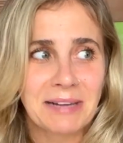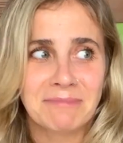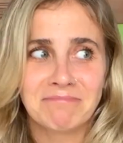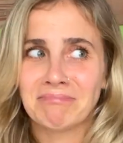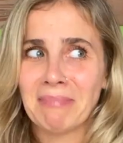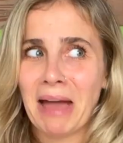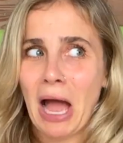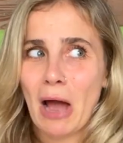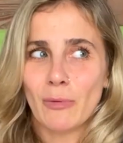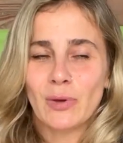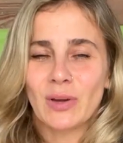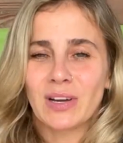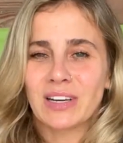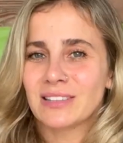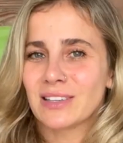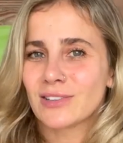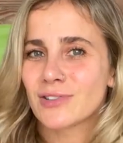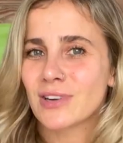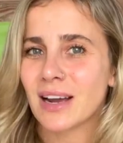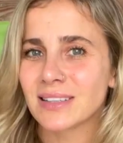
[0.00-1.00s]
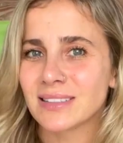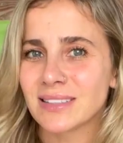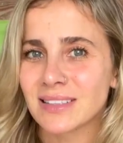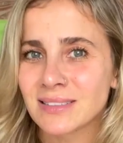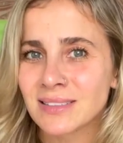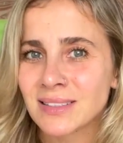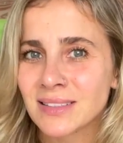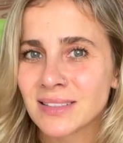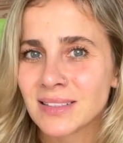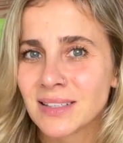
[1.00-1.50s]
how you can attract
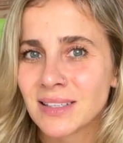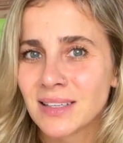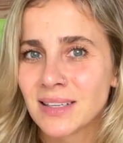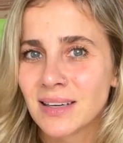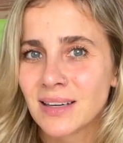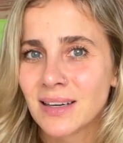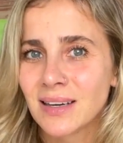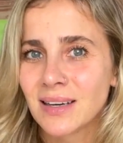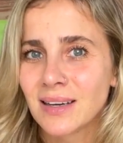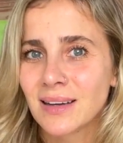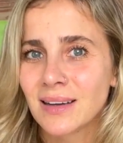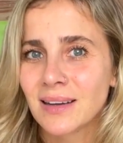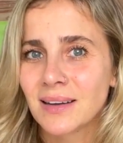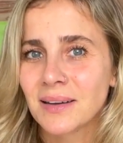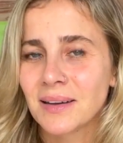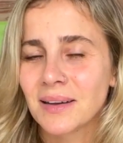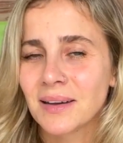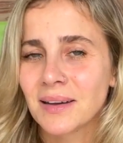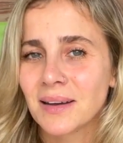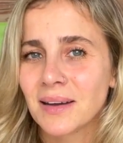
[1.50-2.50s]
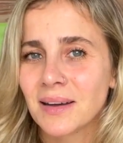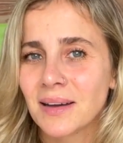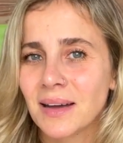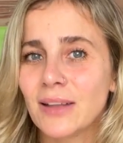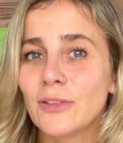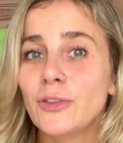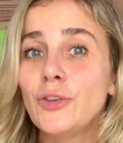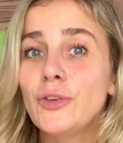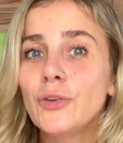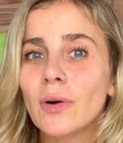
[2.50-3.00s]
it?
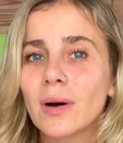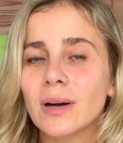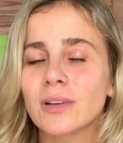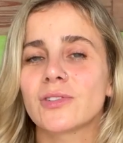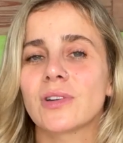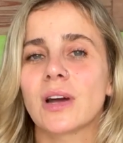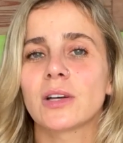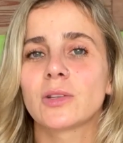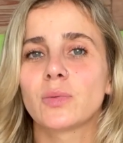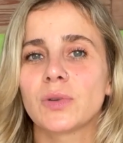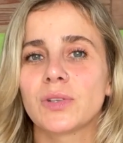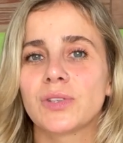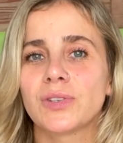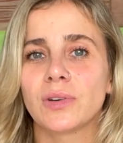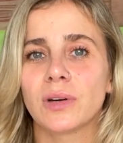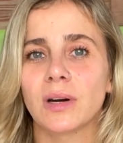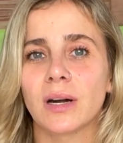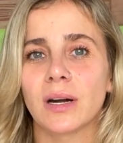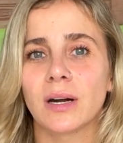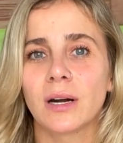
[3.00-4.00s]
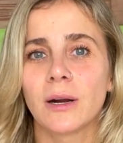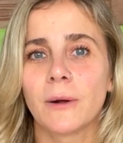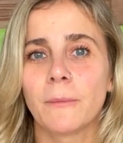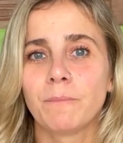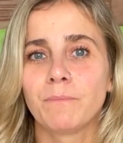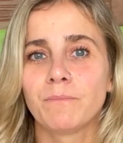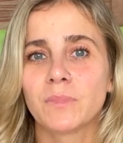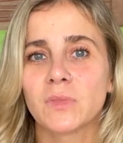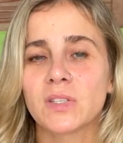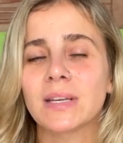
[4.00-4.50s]
and you attract what you are.
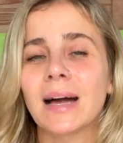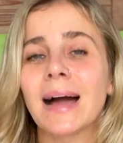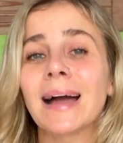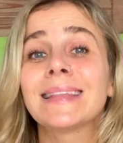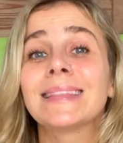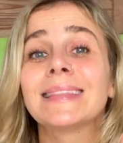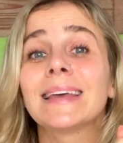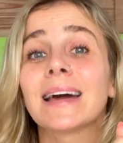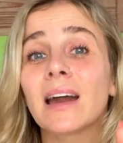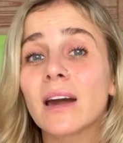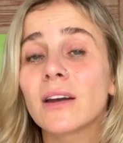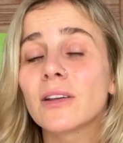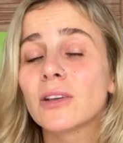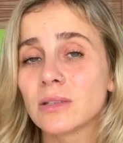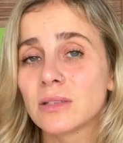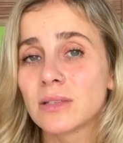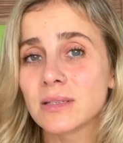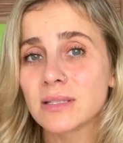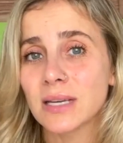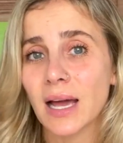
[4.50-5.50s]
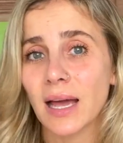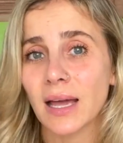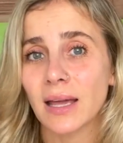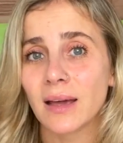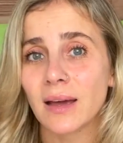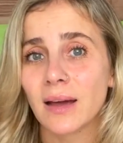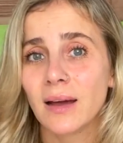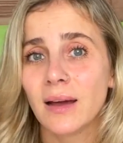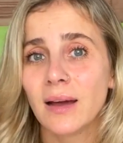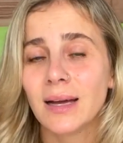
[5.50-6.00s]
So I dare you today.
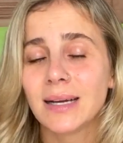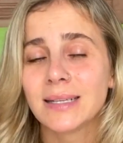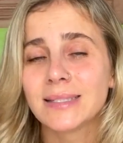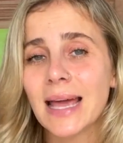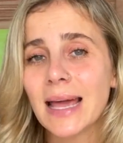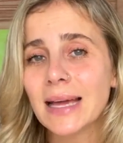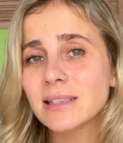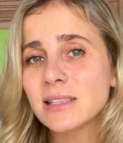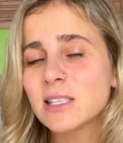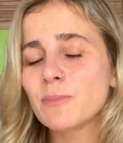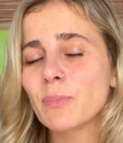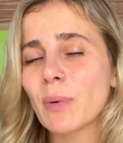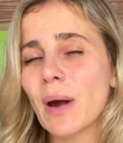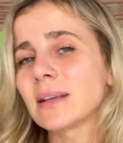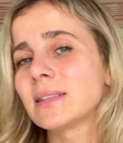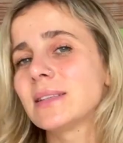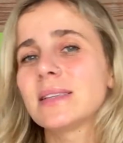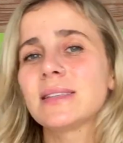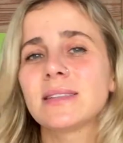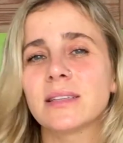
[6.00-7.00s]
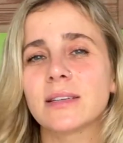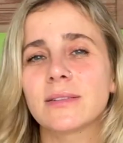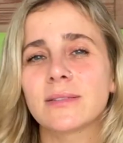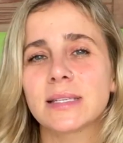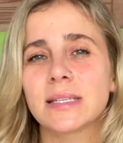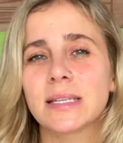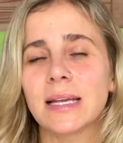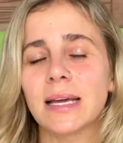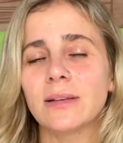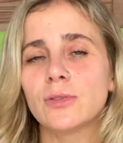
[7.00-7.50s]
Take this practice
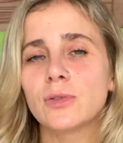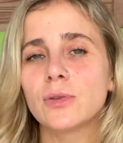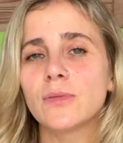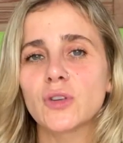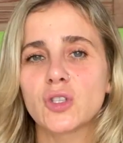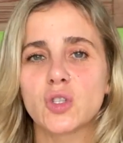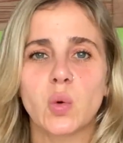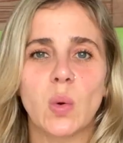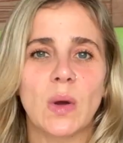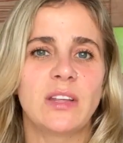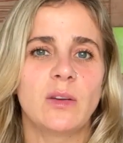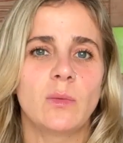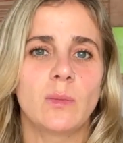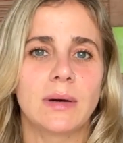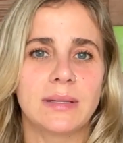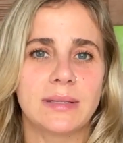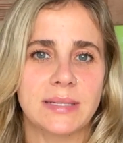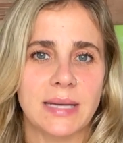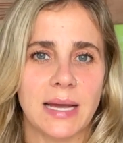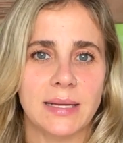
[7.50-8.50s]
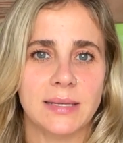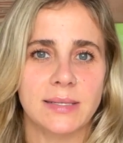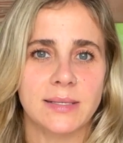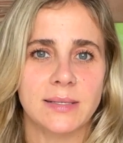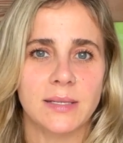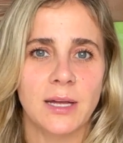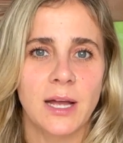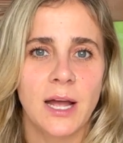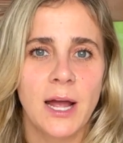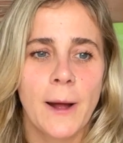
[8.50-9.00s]
seriously and do for 21
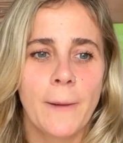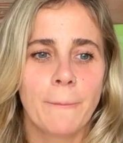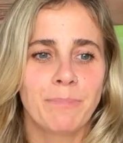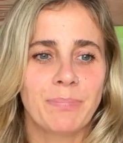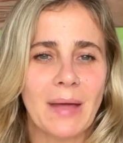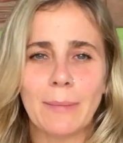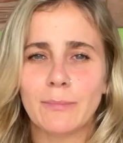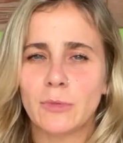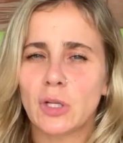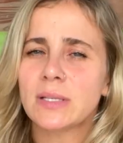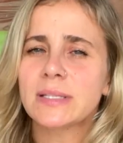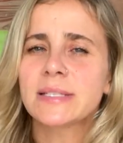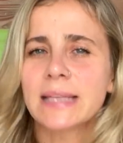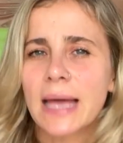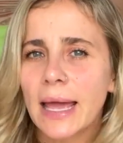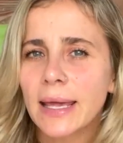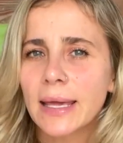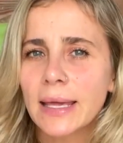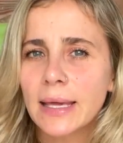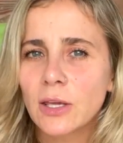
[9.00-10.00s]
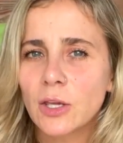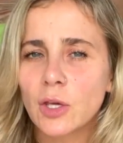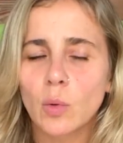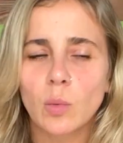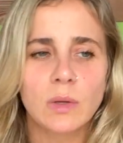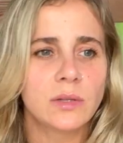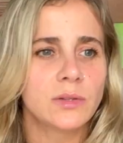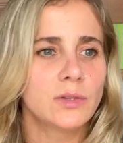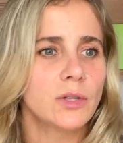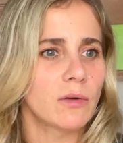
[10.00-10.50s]
days. I'm not saying you
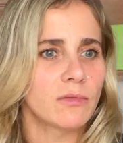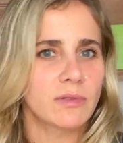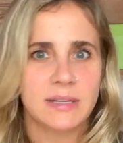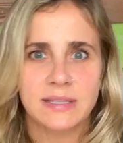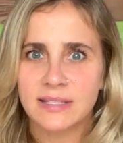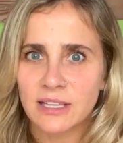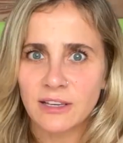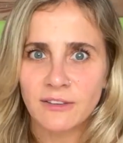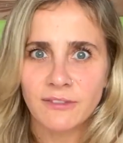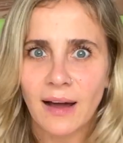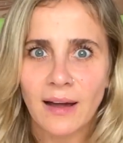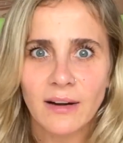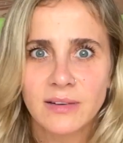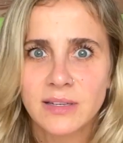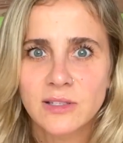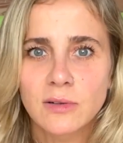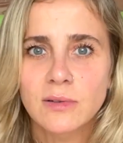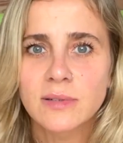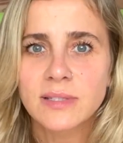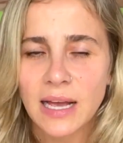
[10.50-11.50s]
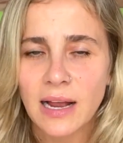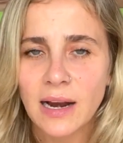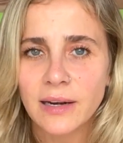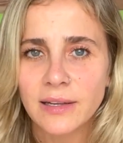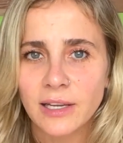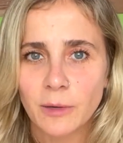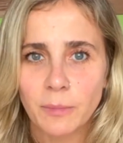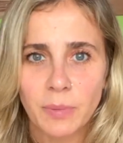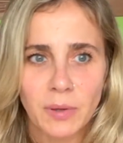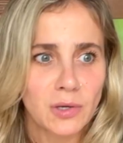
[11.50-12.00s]
will not receive results
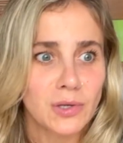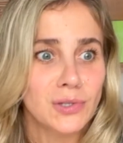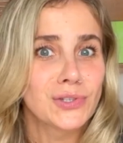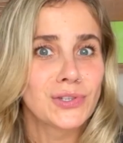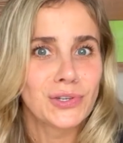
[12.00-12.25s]
earlier because